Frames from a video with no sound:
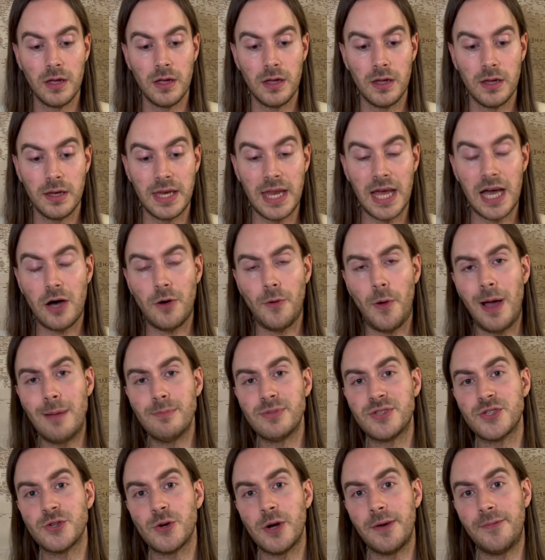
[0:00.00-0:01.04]
Now, I'm
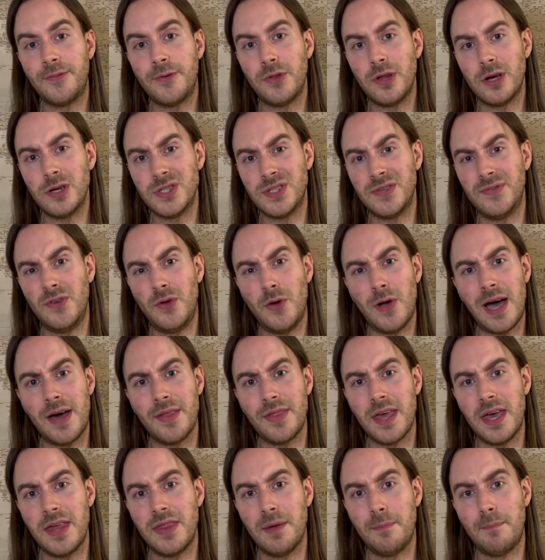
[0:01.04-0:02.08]
sorry for those of you out
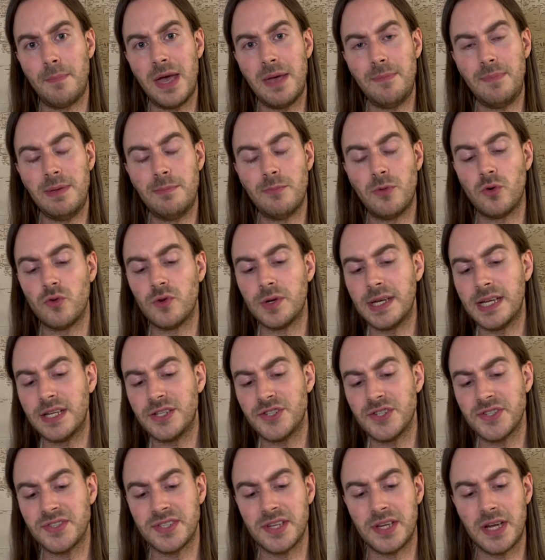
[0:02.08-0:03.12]
there that may be more religious than